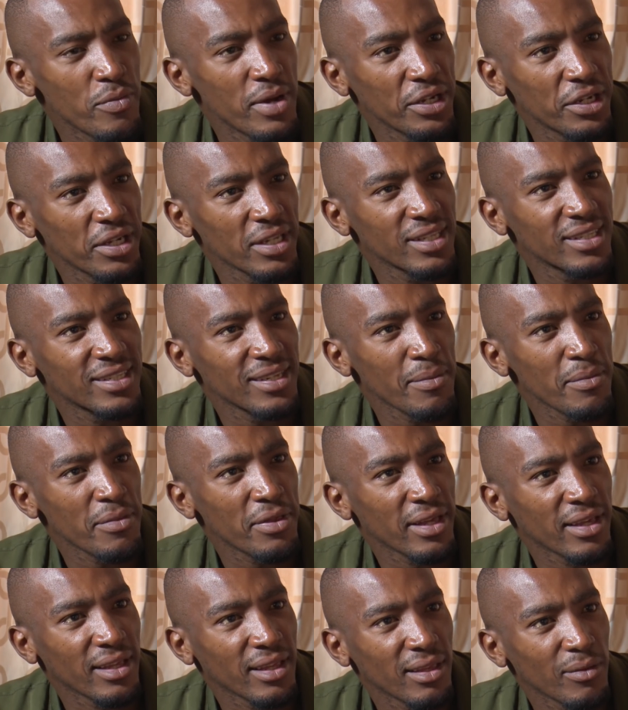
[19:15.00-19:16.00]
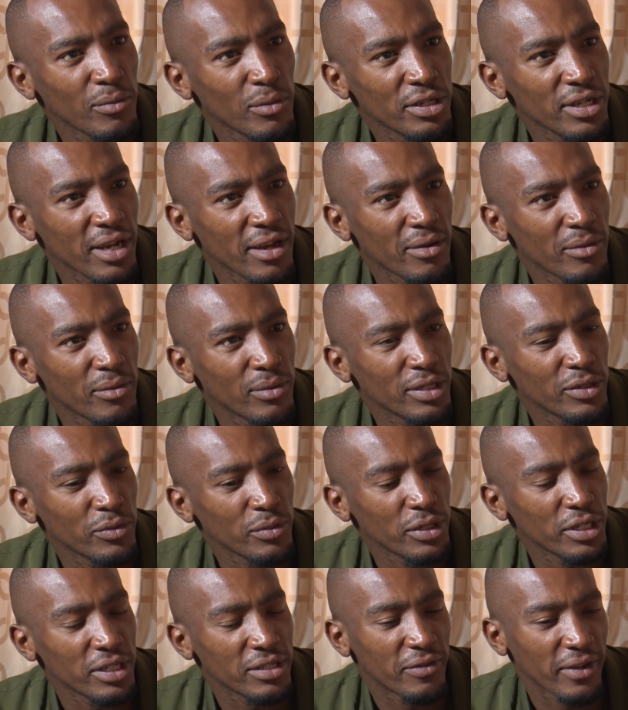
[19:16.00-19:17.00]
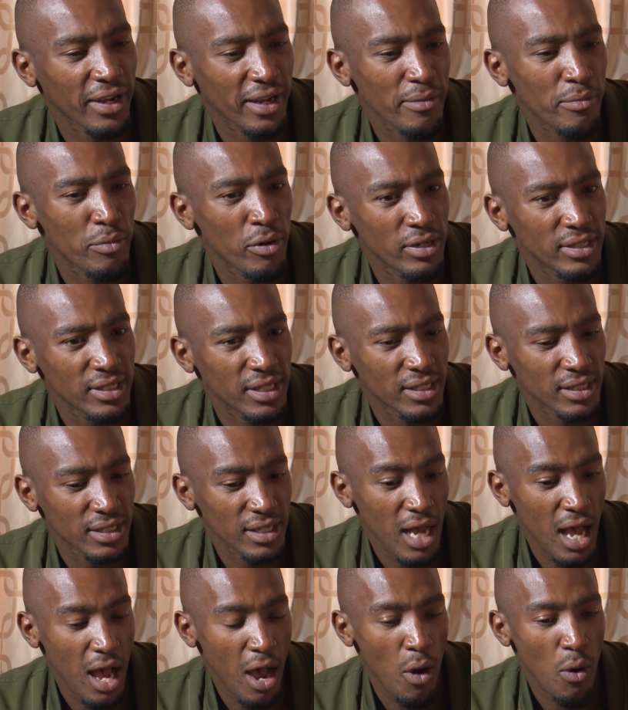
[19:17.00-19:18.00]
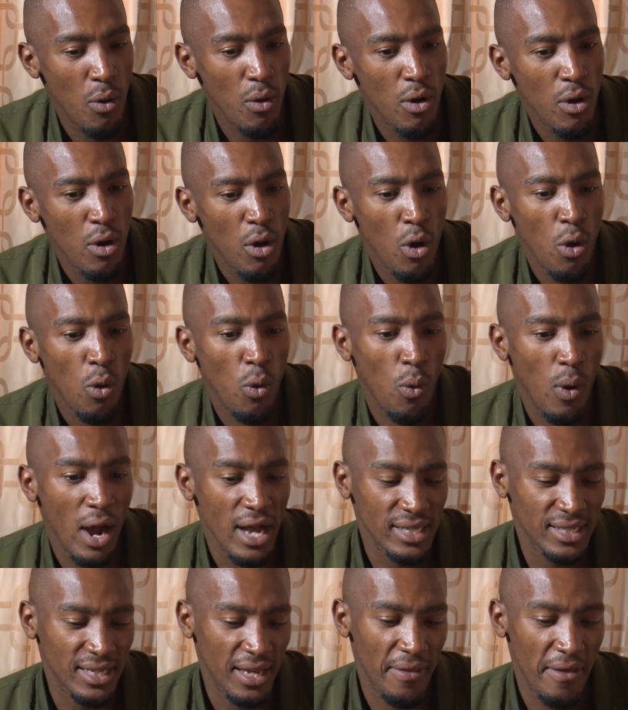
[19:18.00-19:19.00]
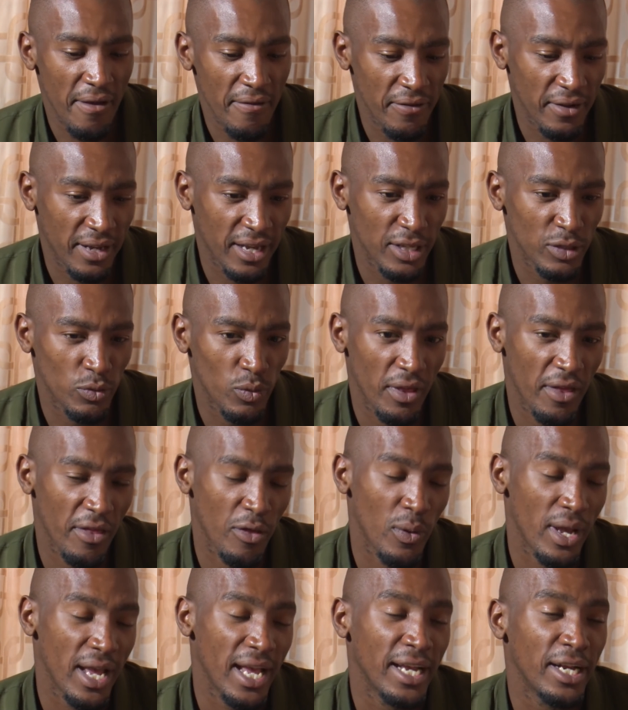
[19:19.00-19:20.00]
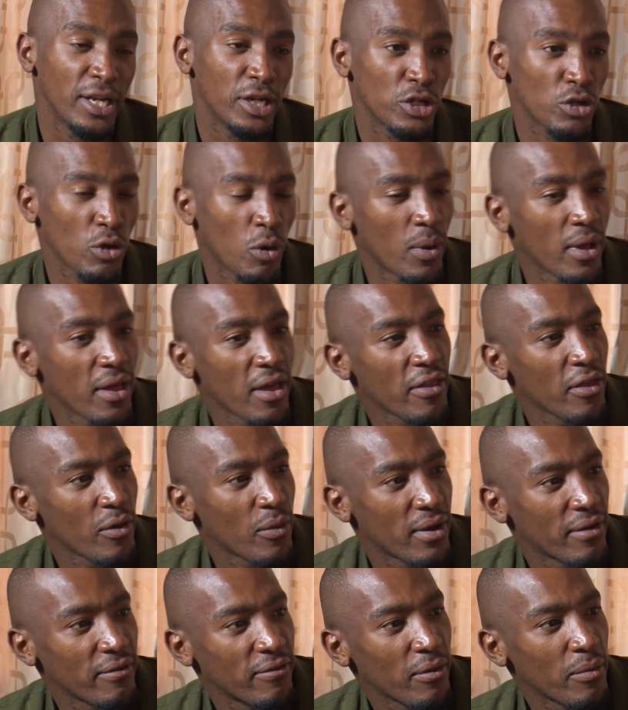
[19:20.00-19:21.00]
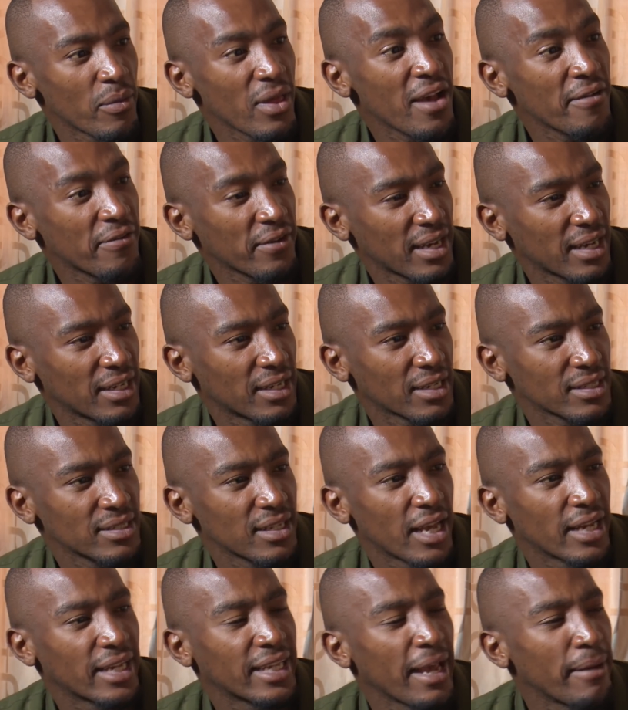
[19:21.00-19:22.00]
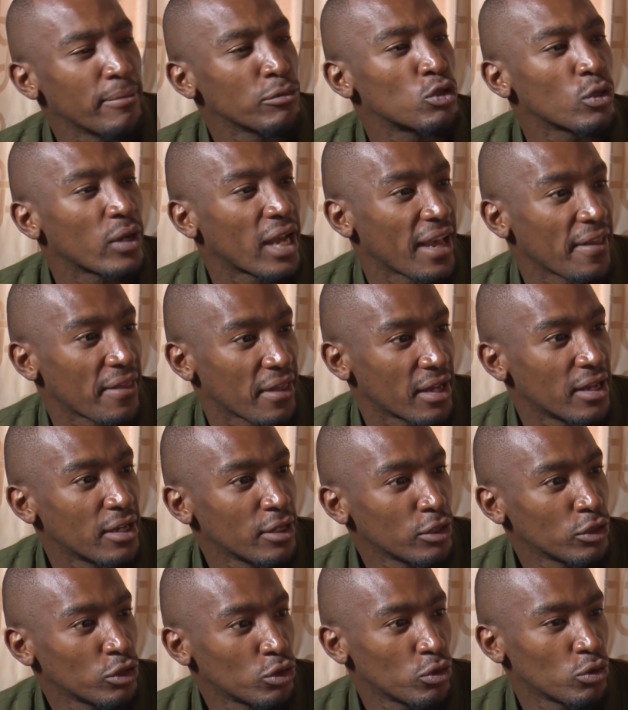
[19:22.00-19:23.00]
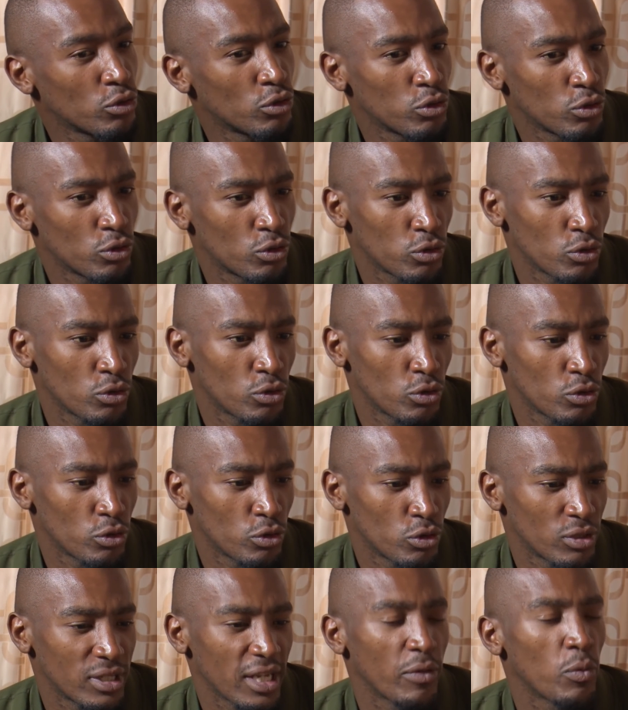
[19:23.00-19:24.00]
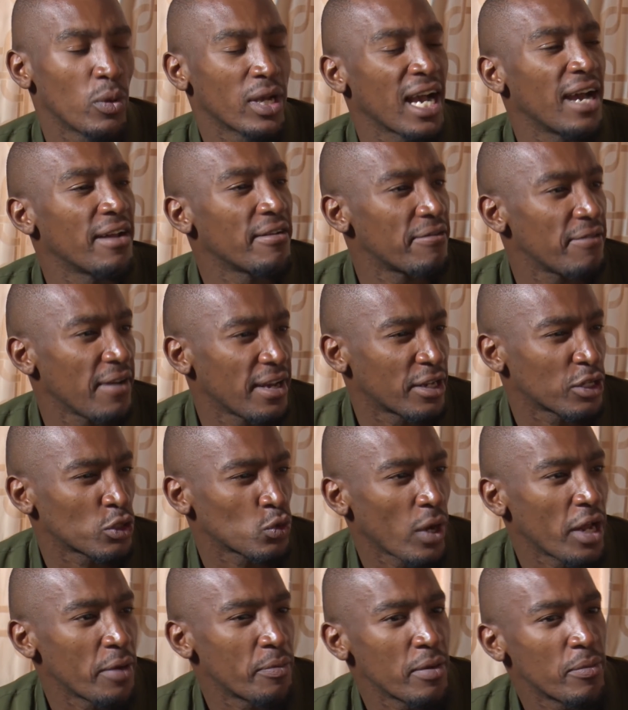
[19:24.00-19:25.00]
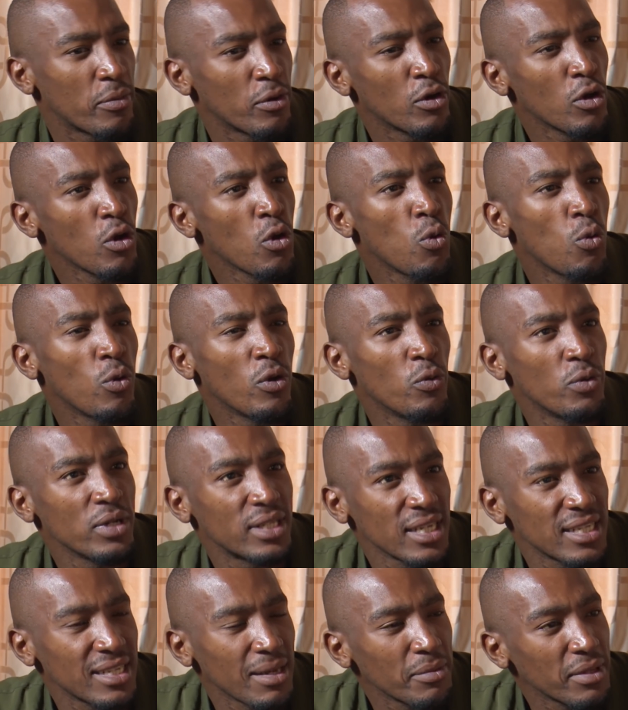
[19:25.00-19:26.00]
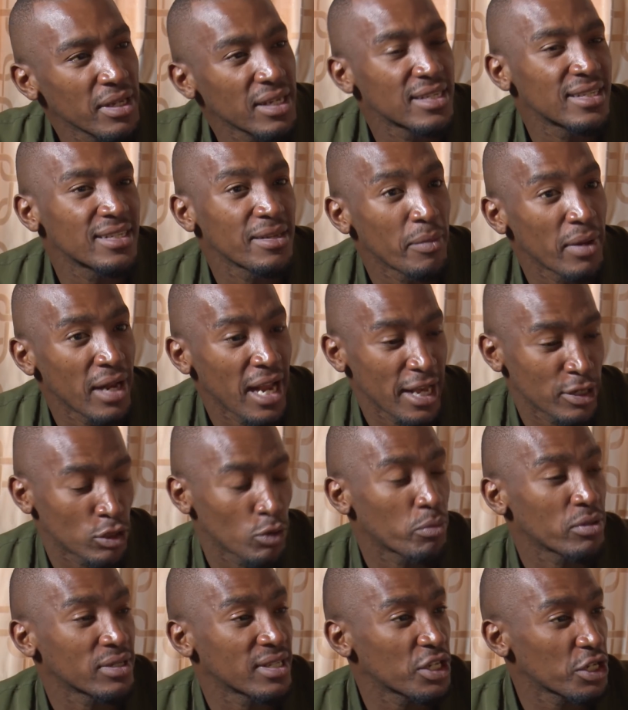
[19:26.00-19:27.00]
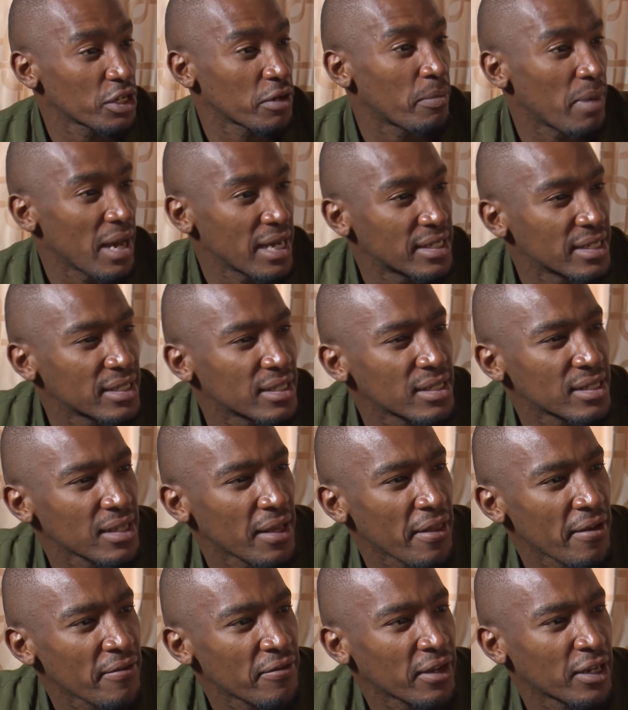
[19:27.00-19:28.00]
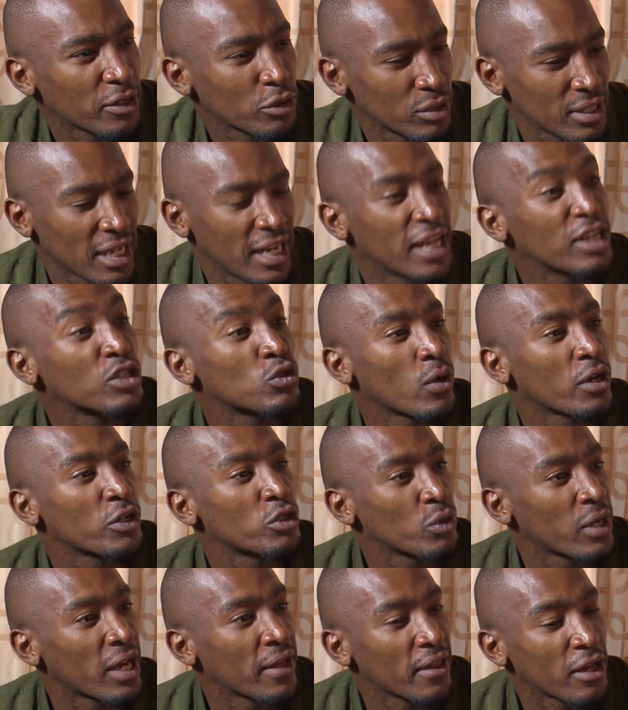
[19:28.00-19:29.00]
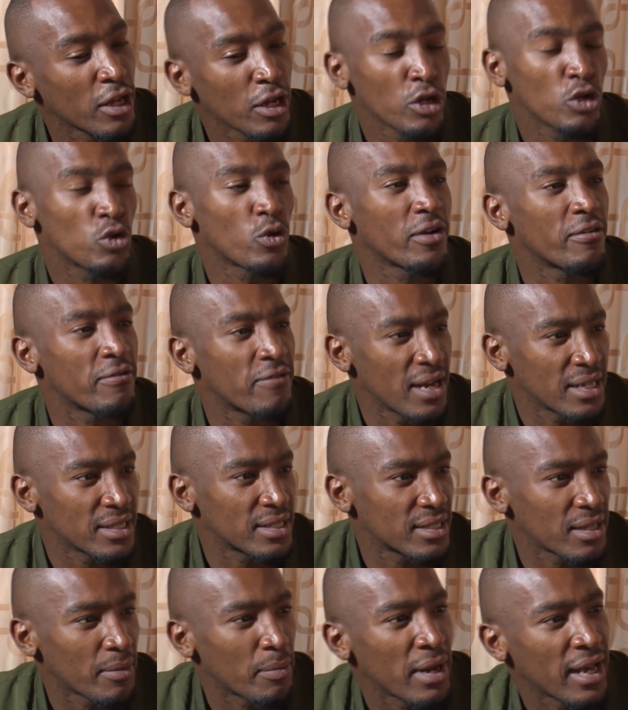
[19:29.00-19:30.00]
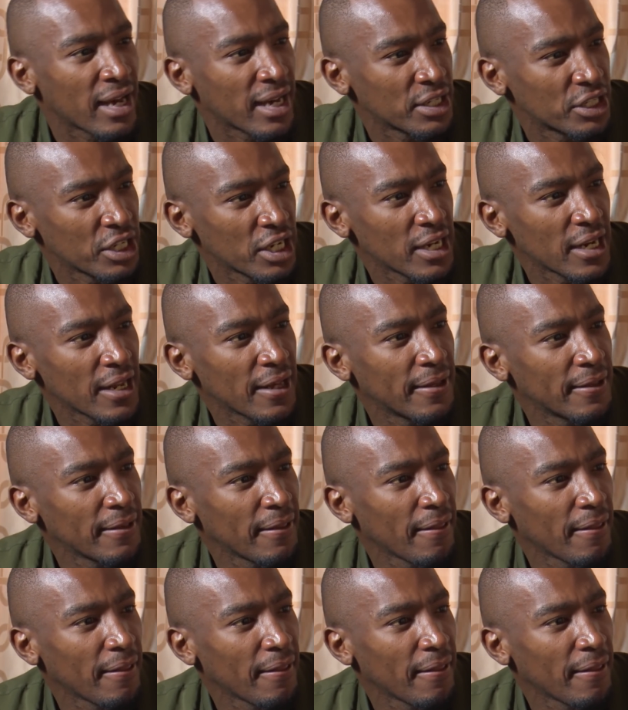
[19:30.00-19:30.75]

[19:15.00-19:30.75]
mentioned something which is very important, how white South Africans, whether they were English or whether they were from the Afrikaner side, came together to say we can't fight as white people. Will we see something similar as opposition parties in South Africa to say let's work together to advance the black agenda?